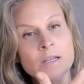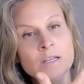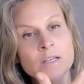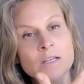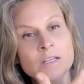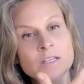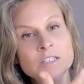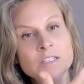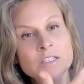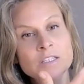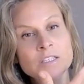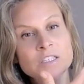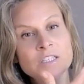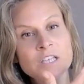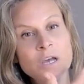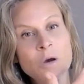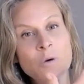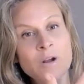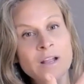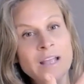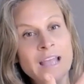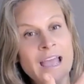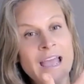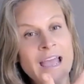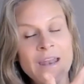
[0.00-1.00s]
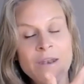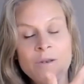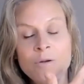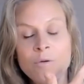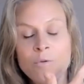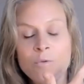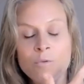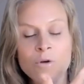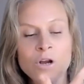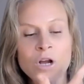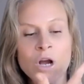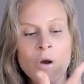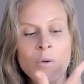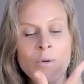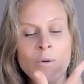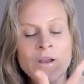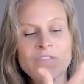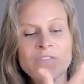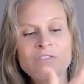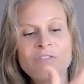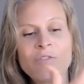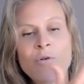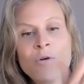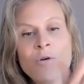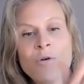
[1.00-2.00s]
So again, we're going
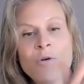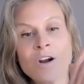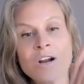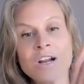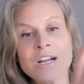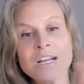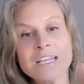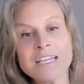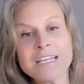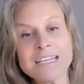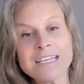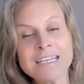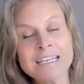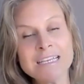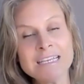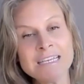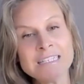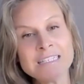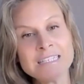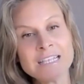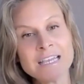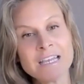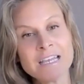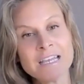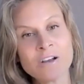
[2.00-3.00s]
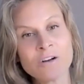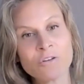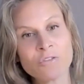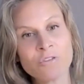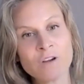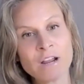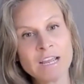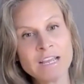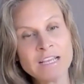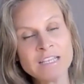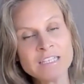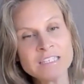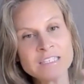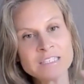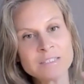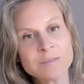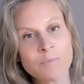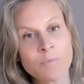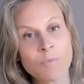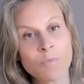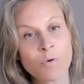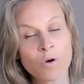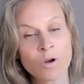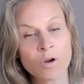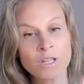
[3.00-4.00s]
for ease and grace
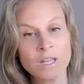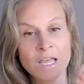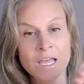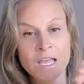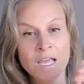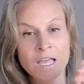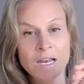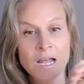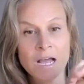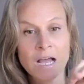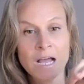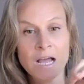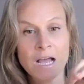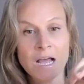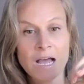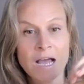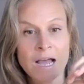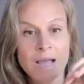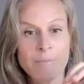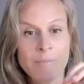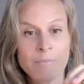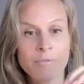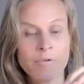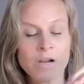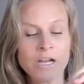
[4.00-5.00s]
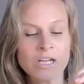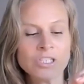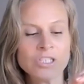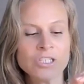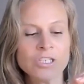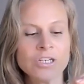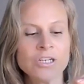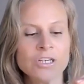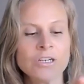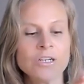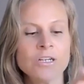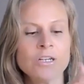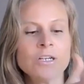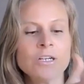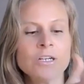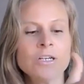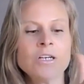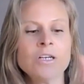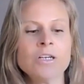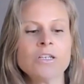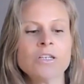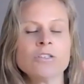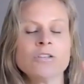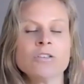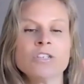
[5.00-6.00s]
more than high pressure.
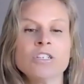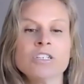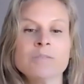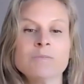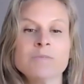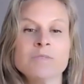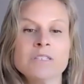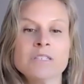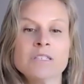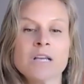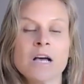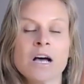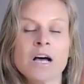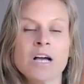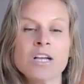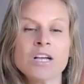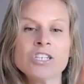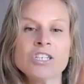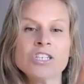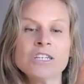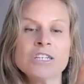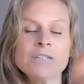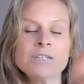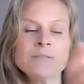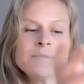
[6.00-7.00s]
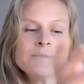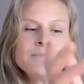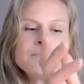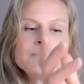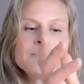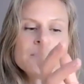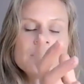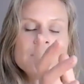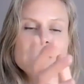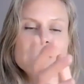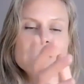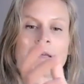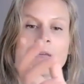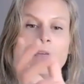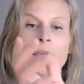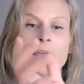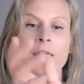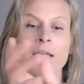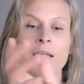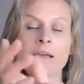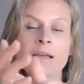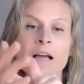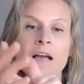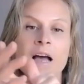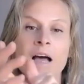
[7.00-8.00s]
So just massaging
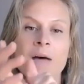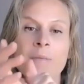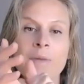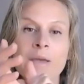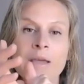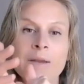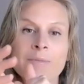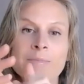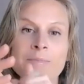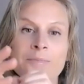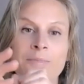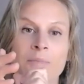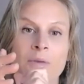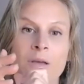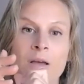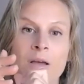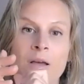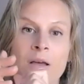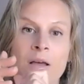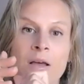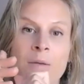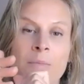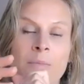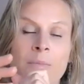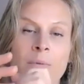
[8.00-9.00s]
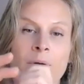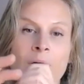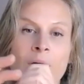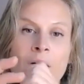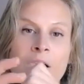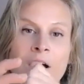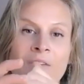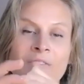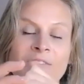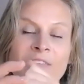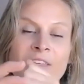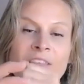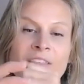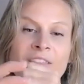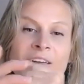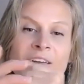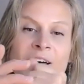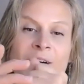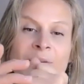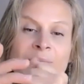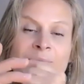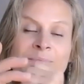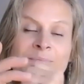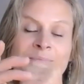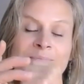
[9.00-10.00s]
and coming up off the
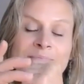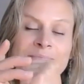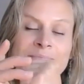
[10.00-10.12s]
thumb.